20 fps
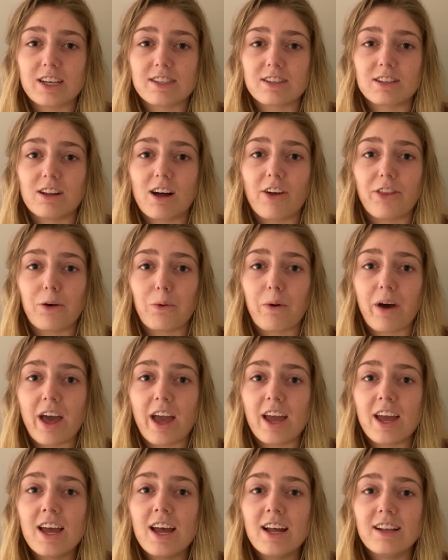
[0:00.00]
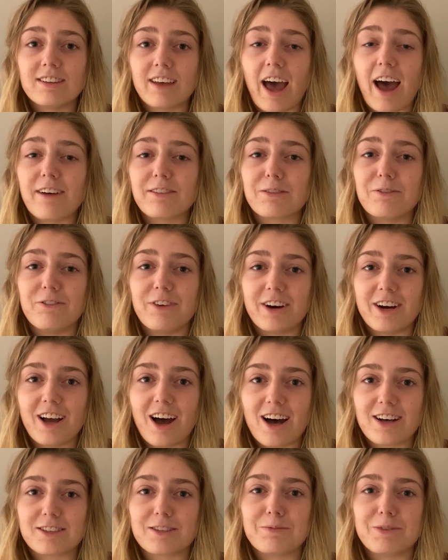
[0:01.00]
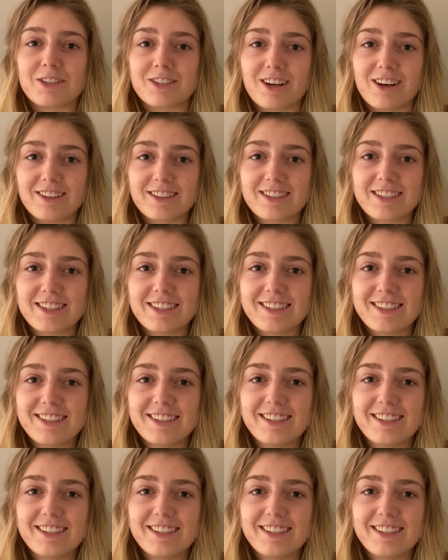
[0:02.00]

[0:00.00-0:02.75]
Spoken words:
us along the way to have some very awesome results.